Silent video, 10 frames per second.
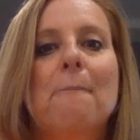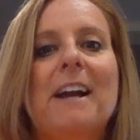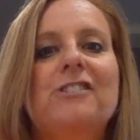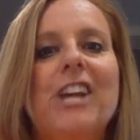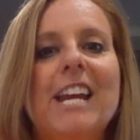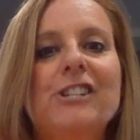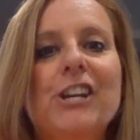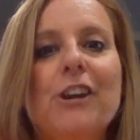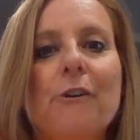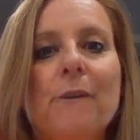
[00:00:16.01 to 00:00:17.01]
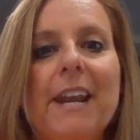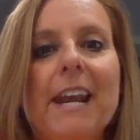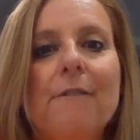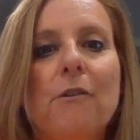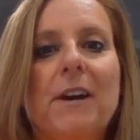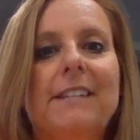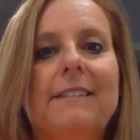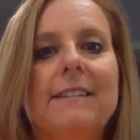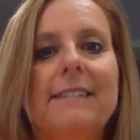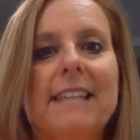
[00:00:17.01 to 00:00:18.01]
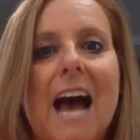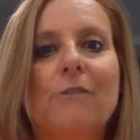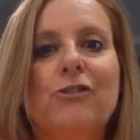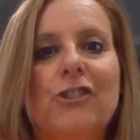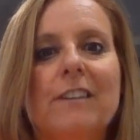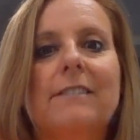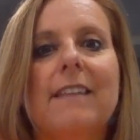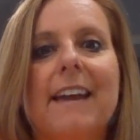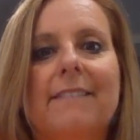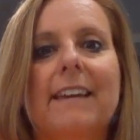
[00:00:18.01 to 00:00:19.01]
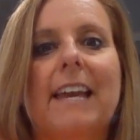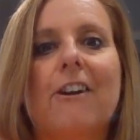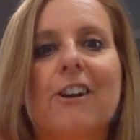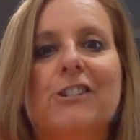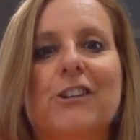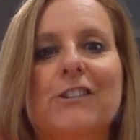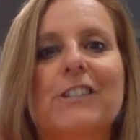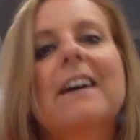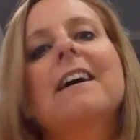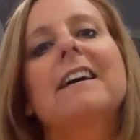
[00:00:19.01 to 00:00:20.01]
by changing your reading voice to sound just like the characters.